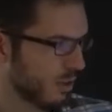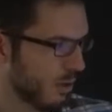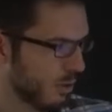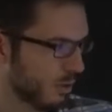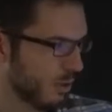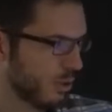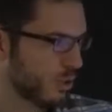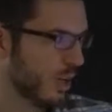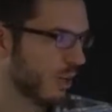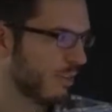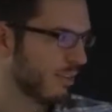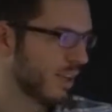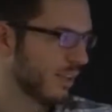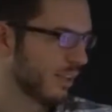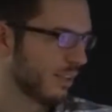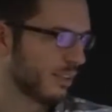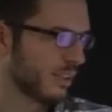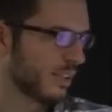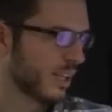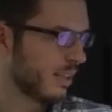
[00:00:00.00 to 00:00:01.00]
only
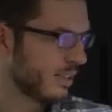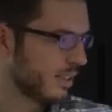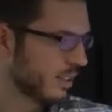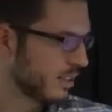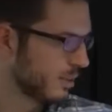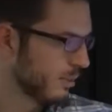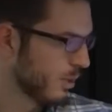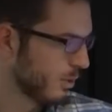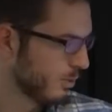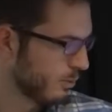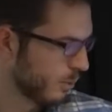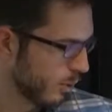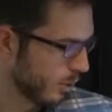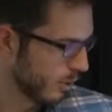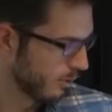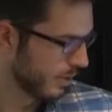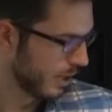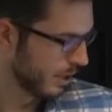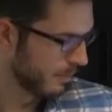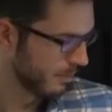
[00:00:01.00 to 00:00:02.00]
generating a sentence about 4
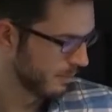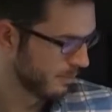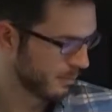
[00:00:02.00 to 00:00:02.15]
of them,